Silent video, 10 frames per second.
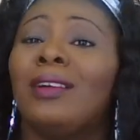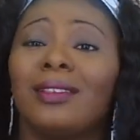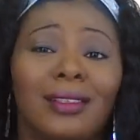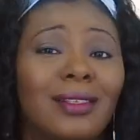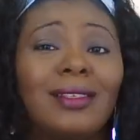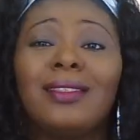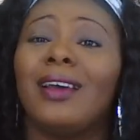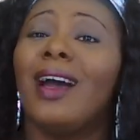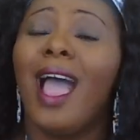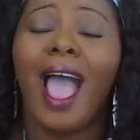a
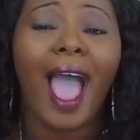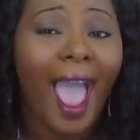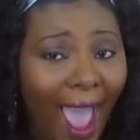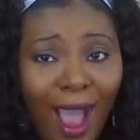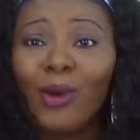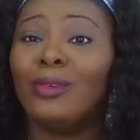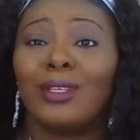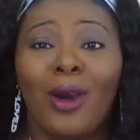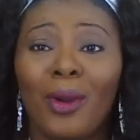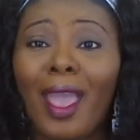sister out,
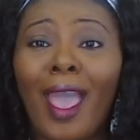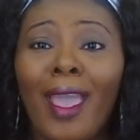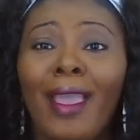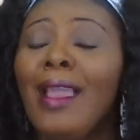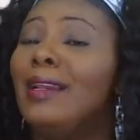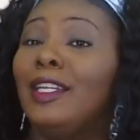okay?